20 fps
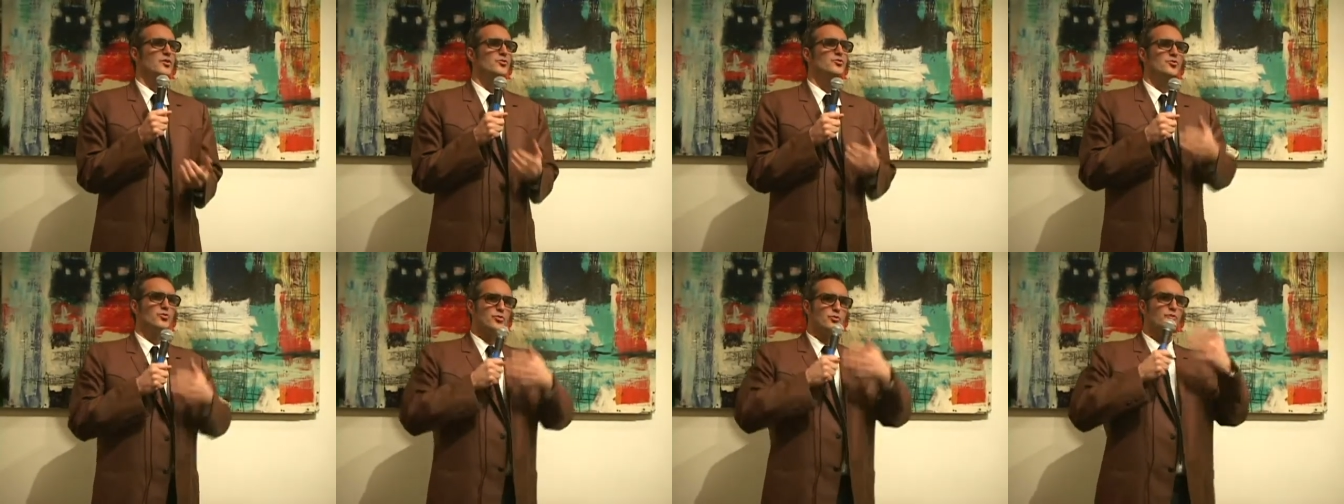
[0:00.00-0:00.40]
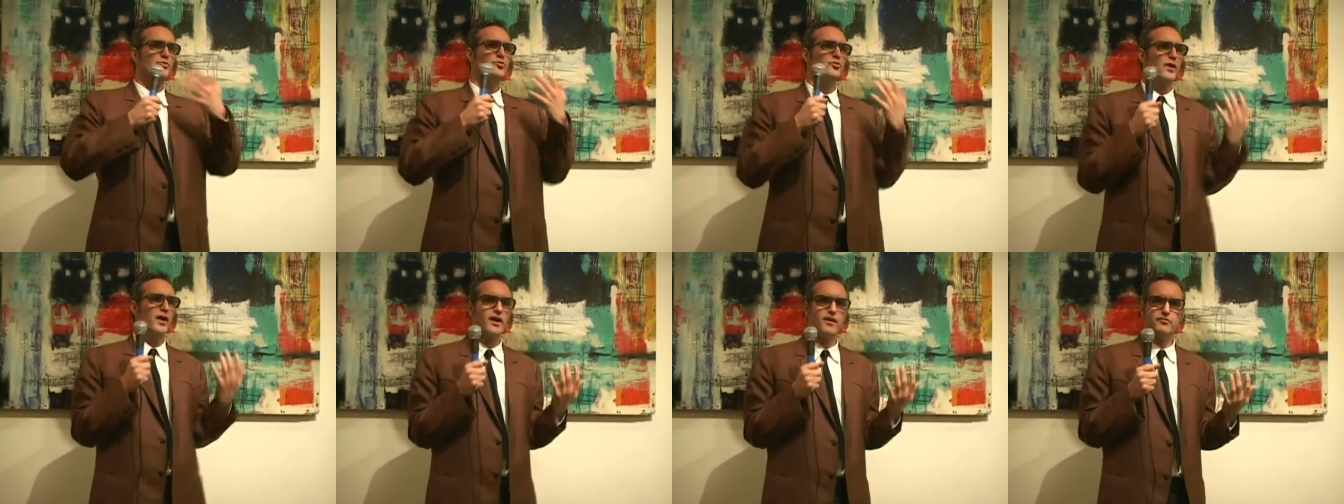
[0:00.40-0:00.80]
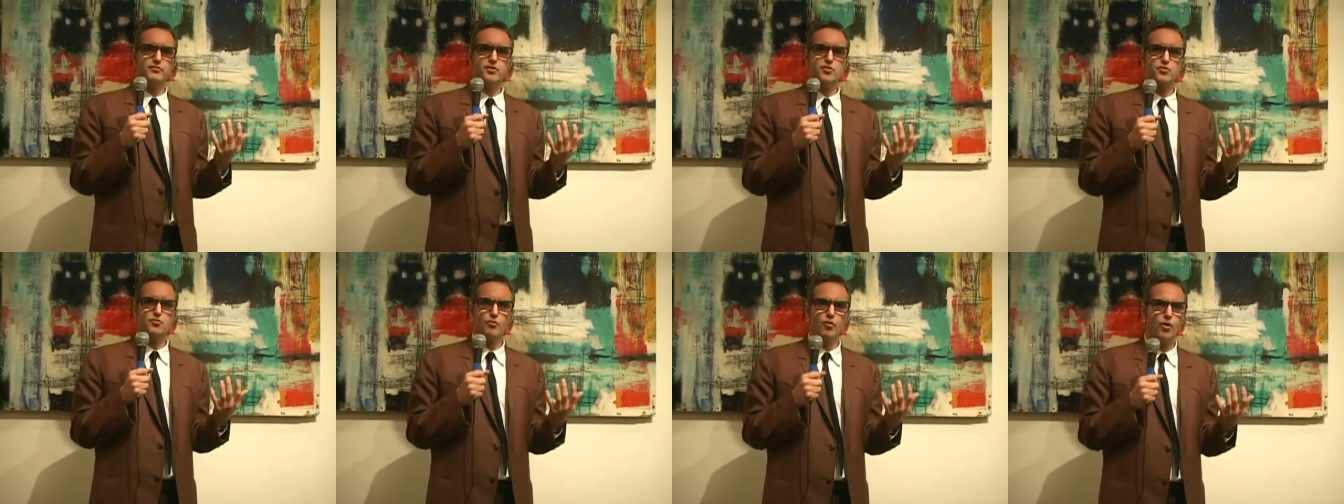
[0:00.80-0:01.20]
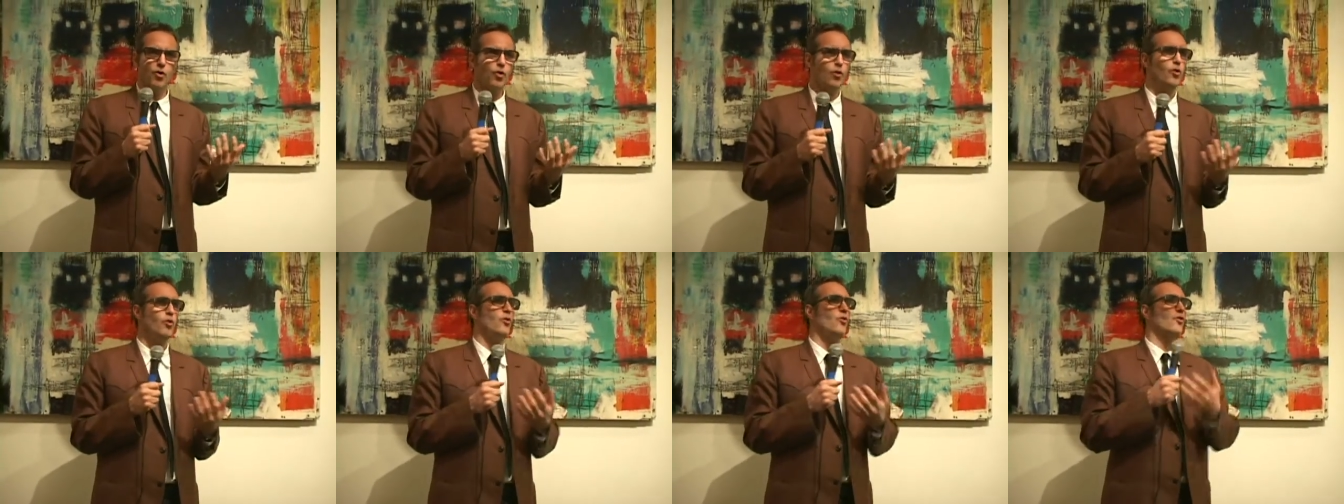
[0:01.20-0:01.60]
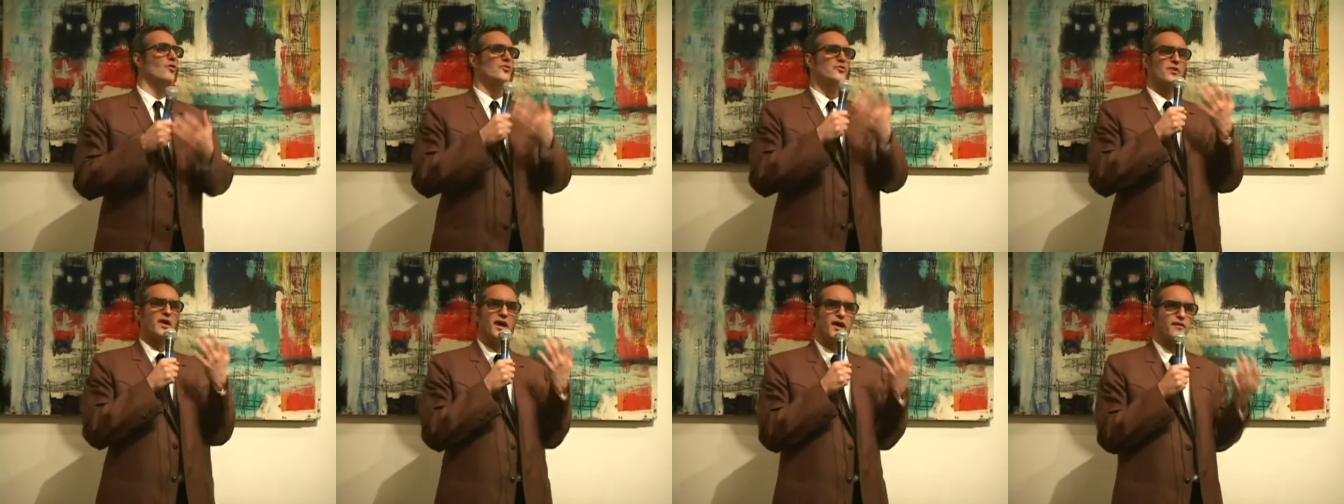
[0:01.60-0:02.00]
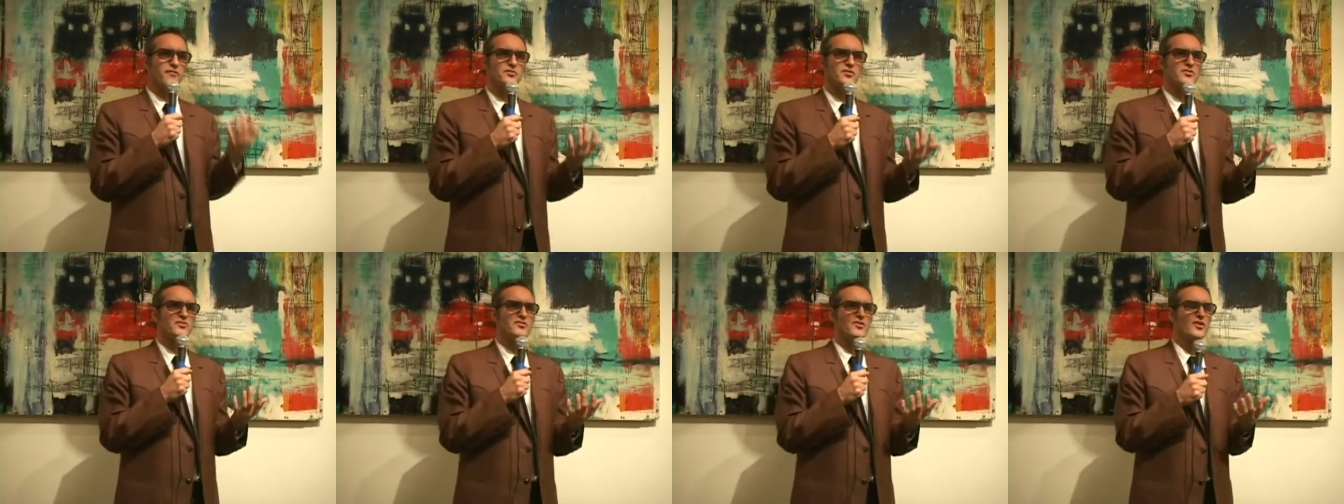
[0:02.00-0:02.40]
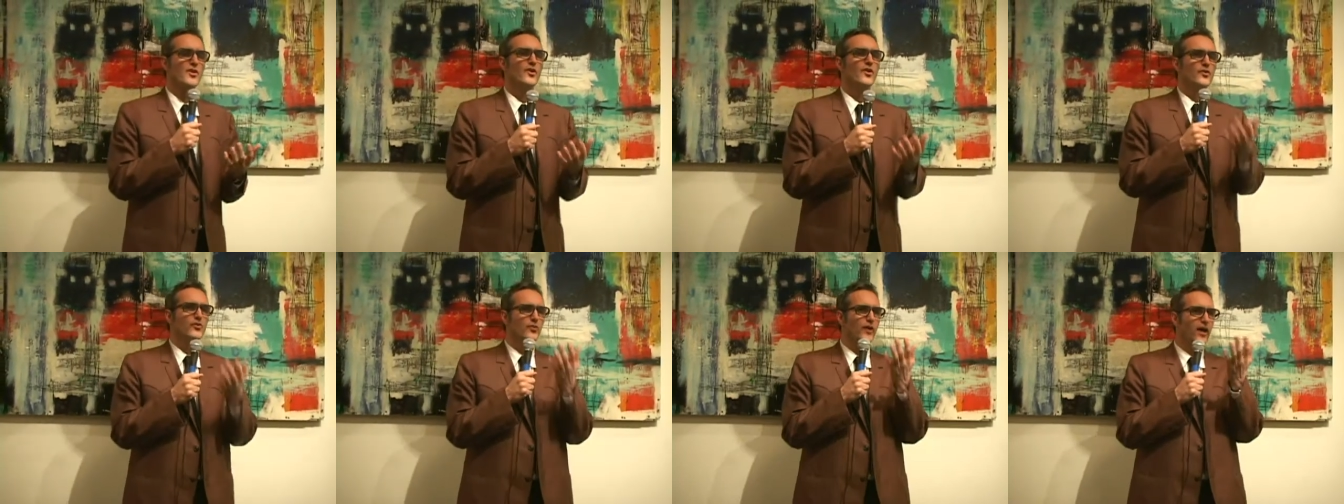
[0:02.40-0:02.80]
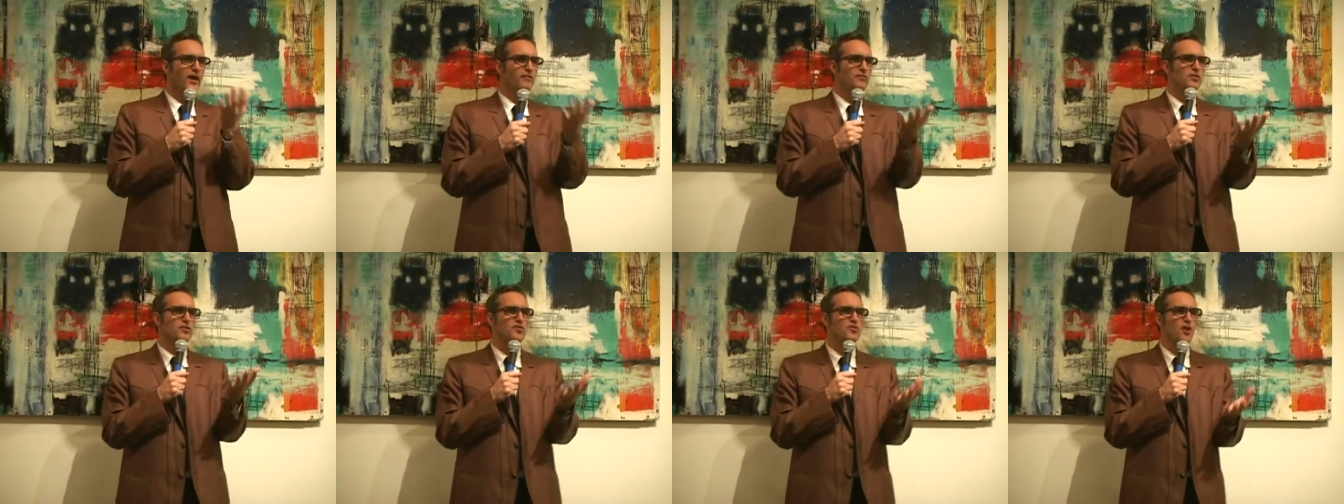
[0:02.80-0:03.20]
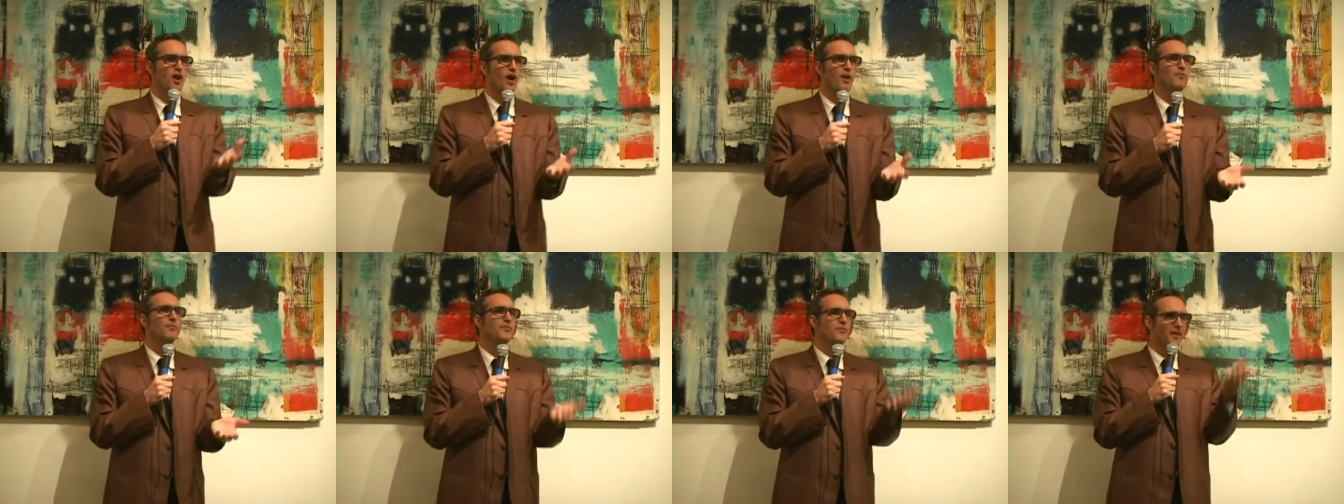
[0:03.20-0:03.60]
to have this role or to have this job,